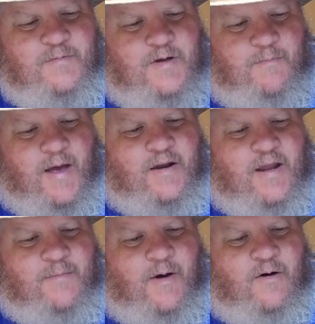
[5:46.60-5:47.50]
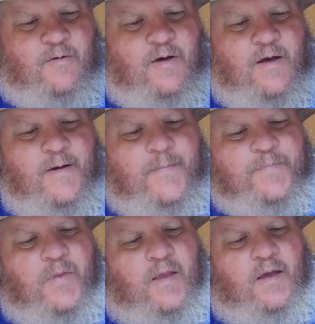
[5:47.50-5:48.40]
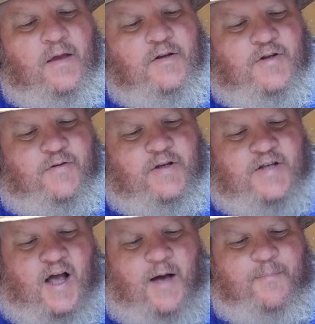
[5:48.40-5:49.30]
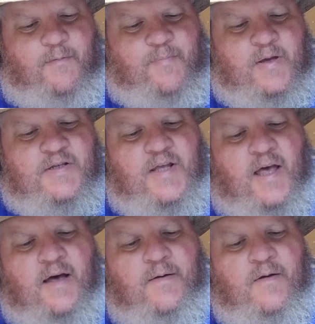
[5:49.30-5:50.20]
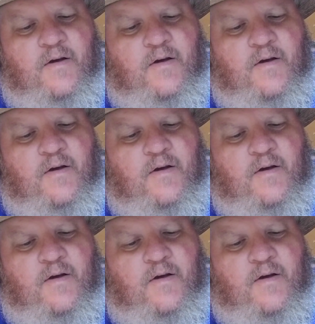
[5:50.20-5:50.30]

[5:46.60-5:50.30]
Mount Nebo, to the top of Pisgah,